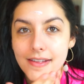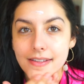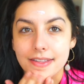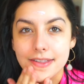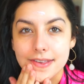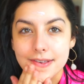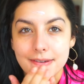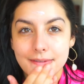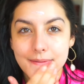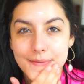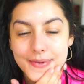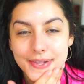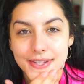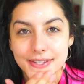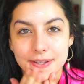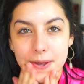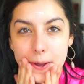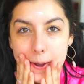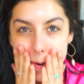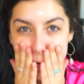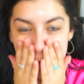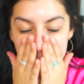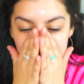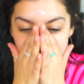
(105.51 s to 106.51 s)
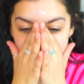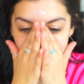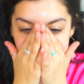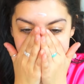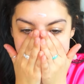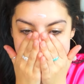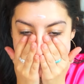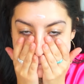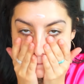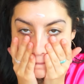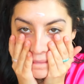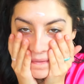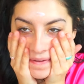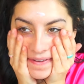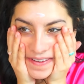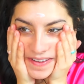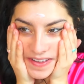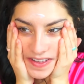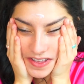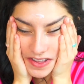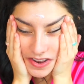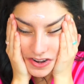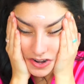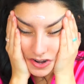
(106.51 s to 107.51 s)
to massage it
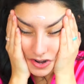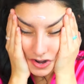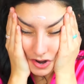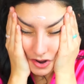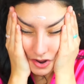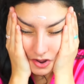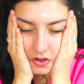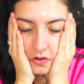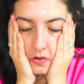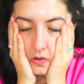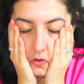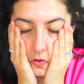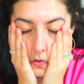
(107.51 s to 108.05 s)
in.